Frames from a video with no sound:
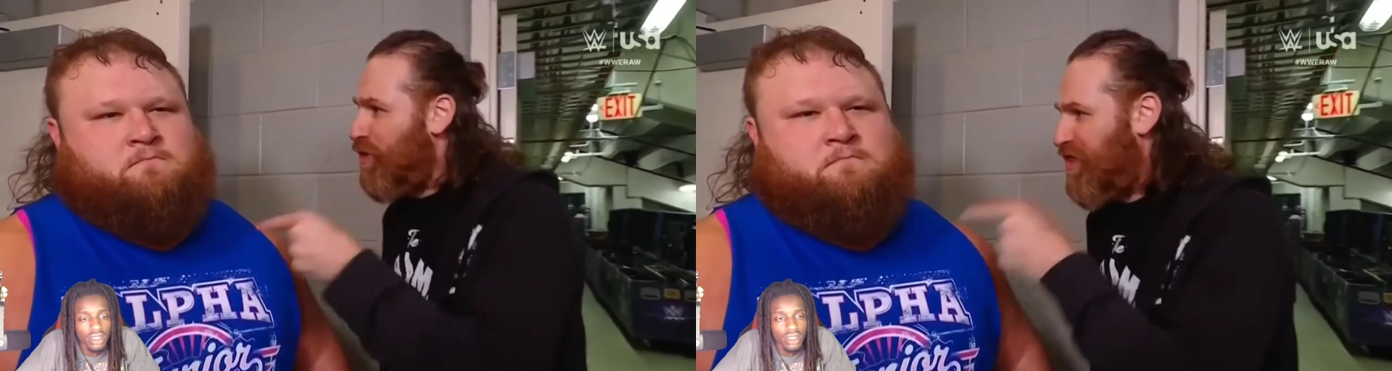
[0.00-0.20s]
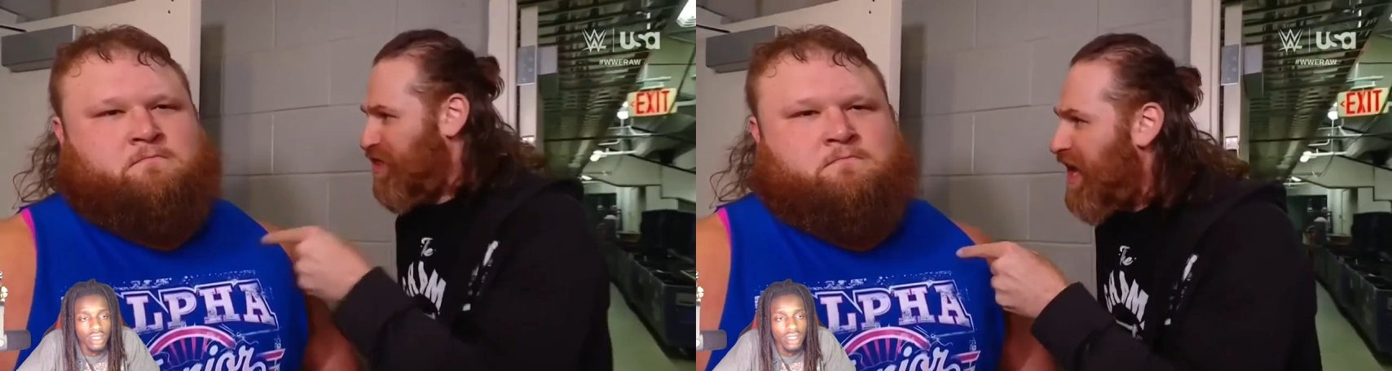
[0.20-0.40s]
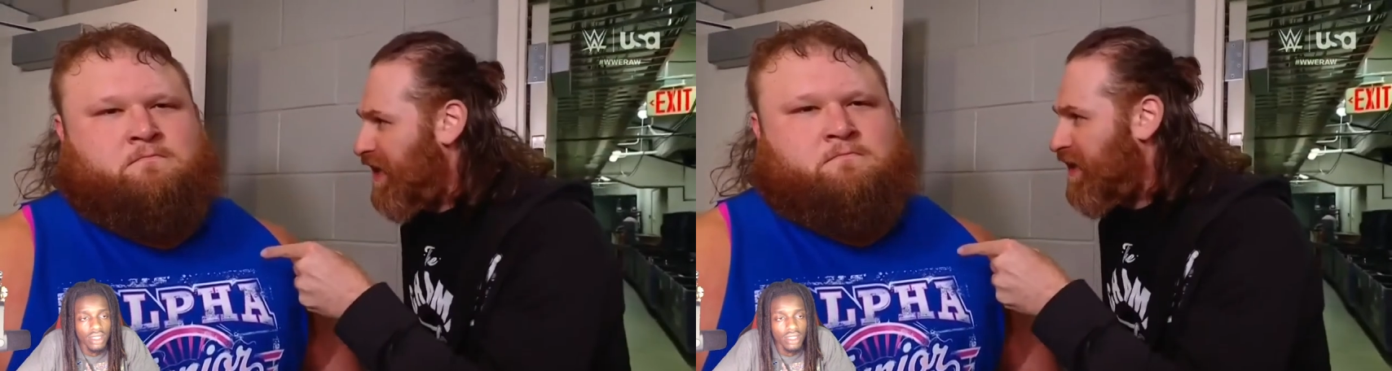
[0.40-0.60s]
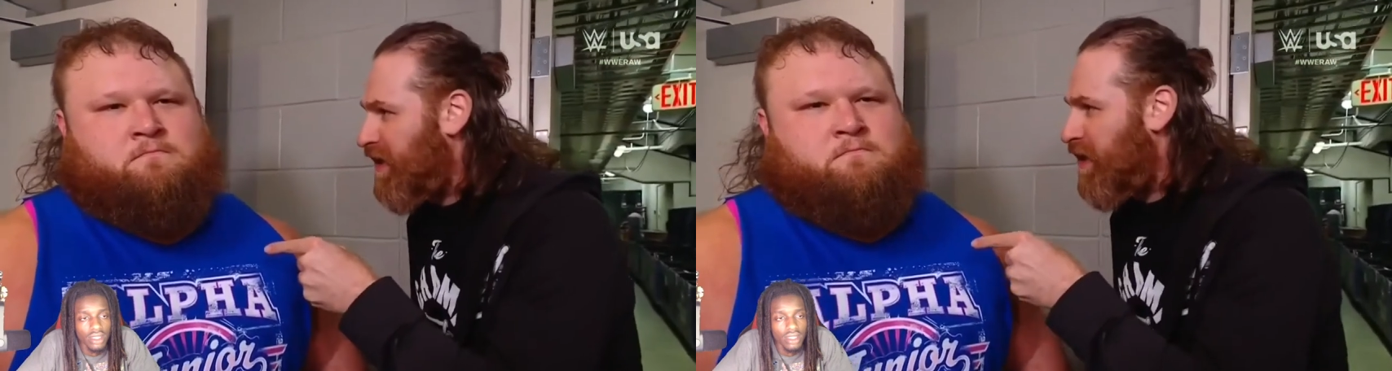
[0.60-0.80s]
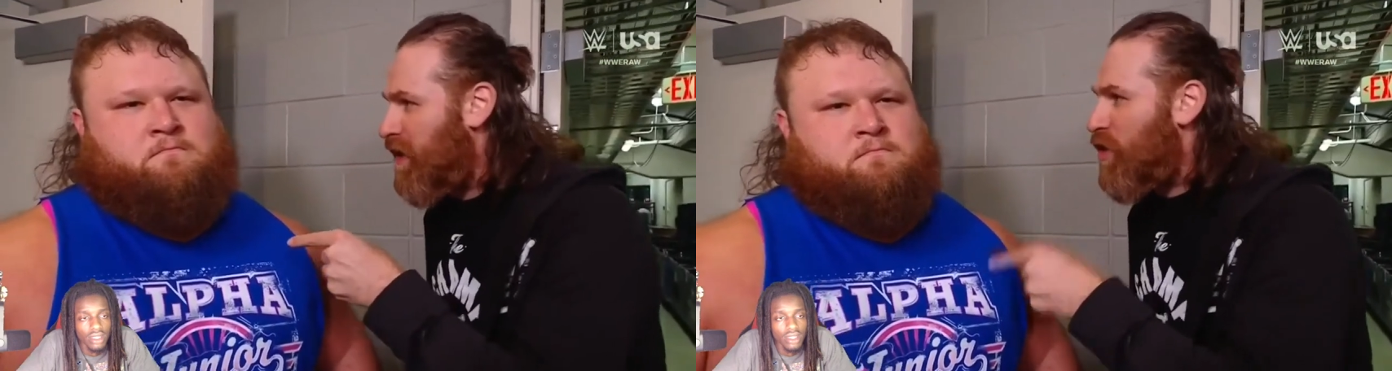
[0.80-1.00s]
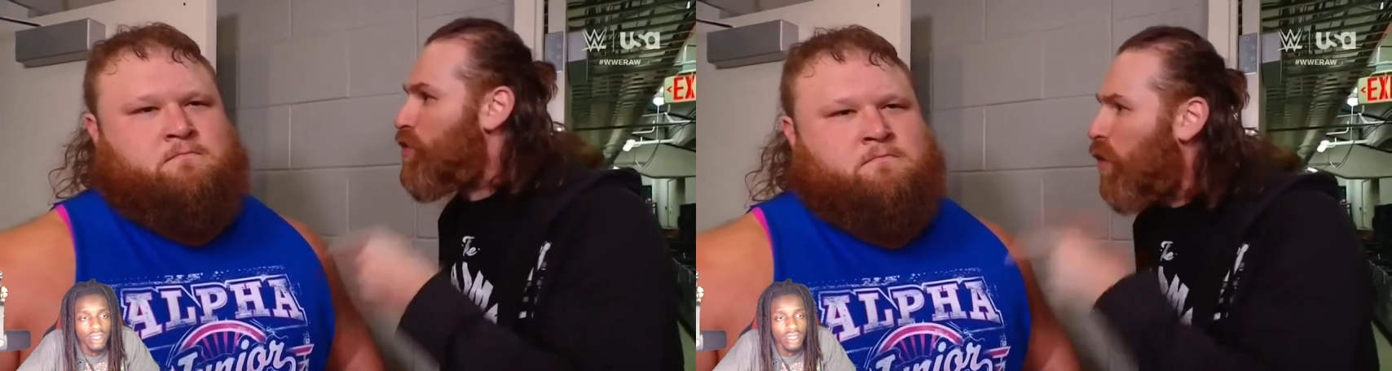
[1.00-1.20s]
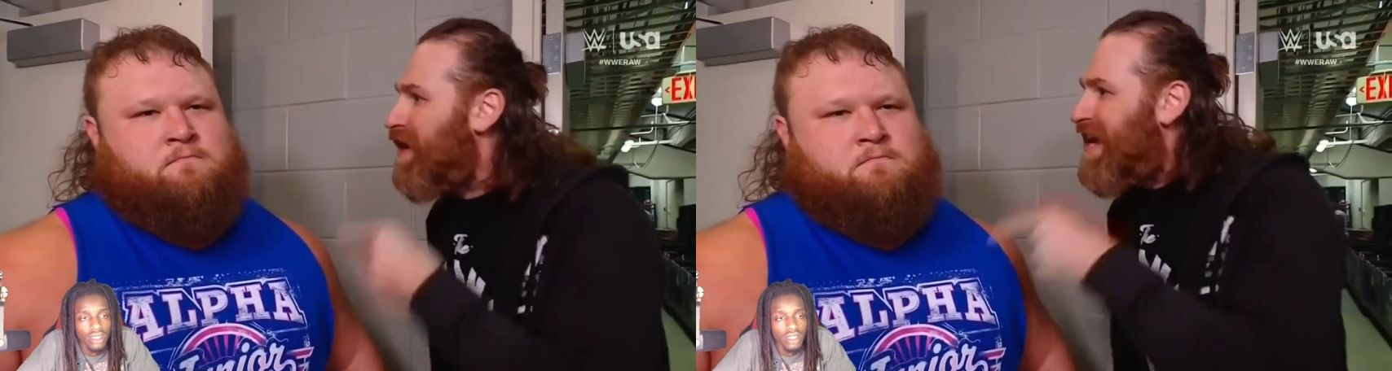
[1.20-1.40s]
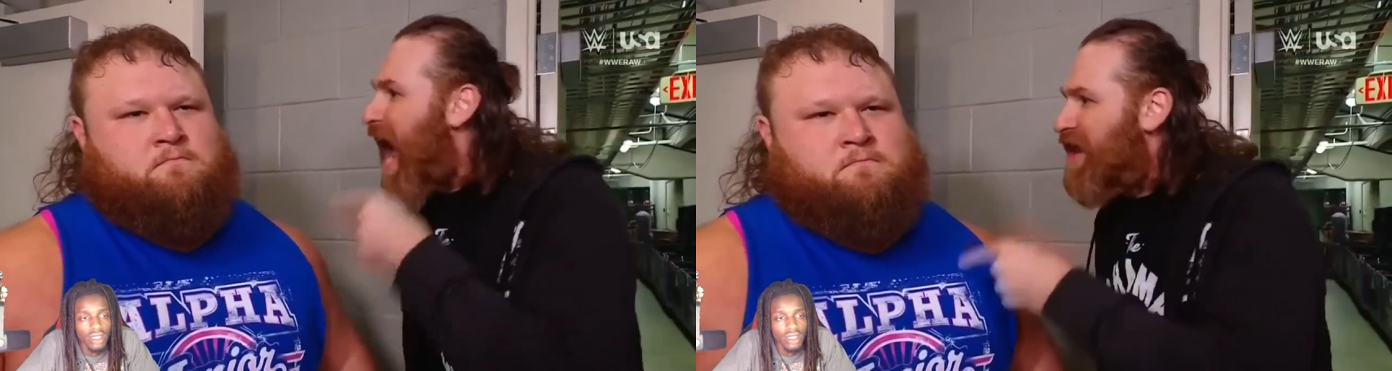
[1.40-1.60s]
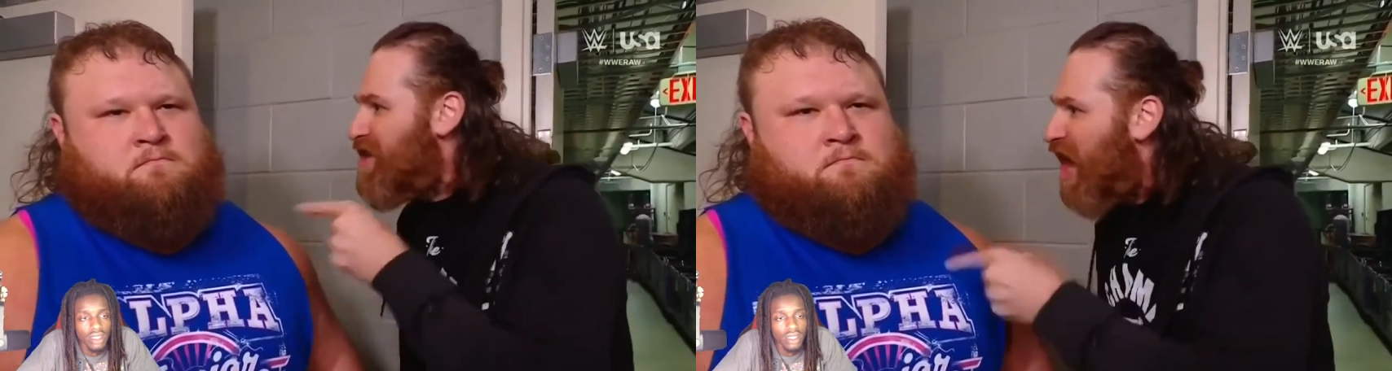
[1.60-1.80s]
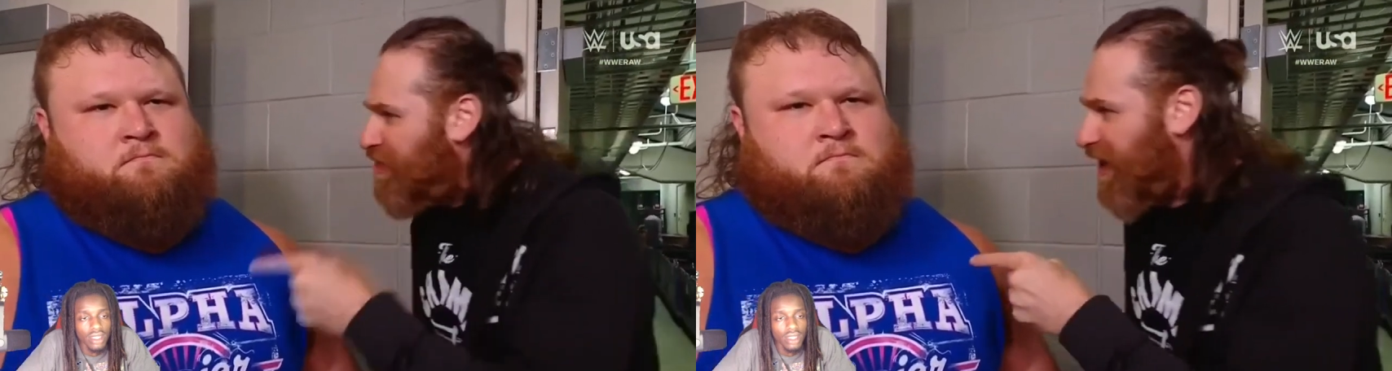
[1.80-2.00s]
Speaker 1: you to think. You are
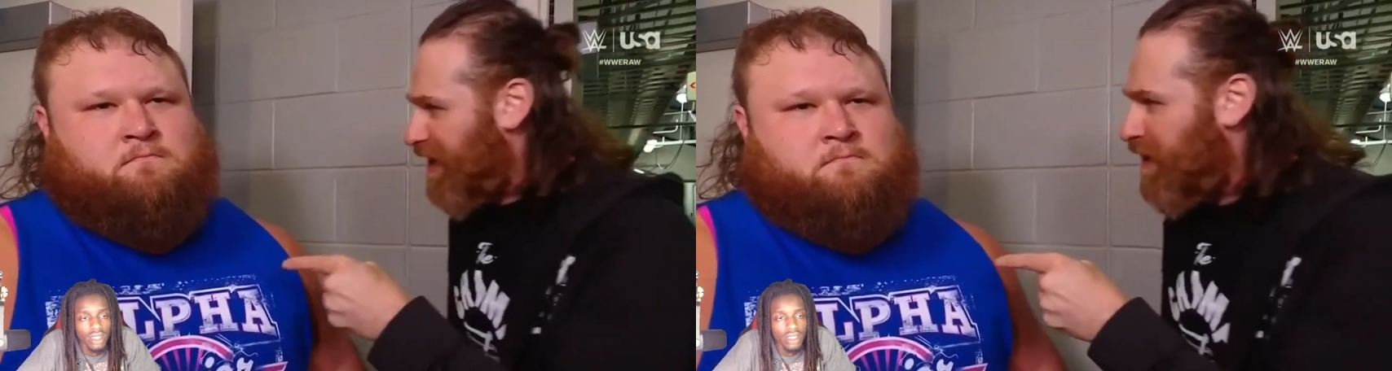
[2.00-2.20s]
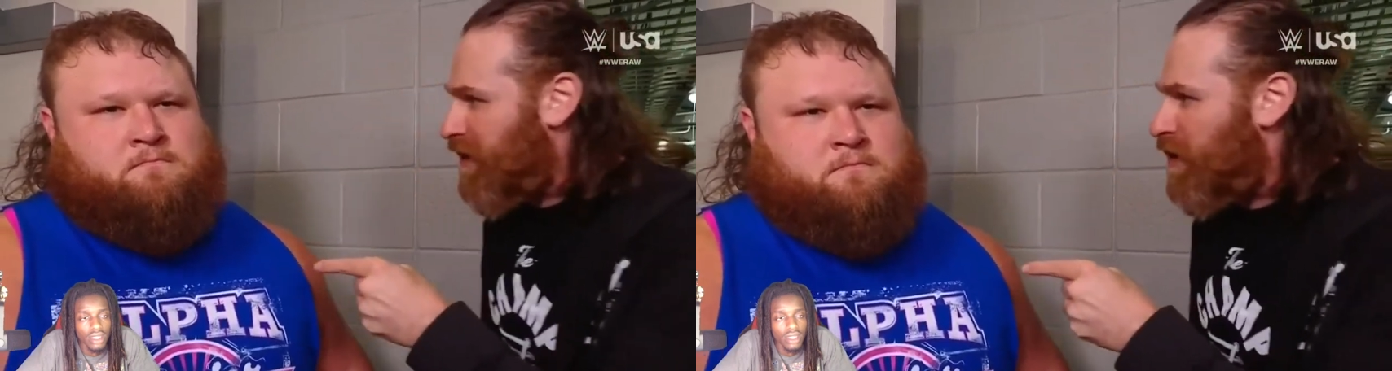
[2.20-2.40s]
not nothing.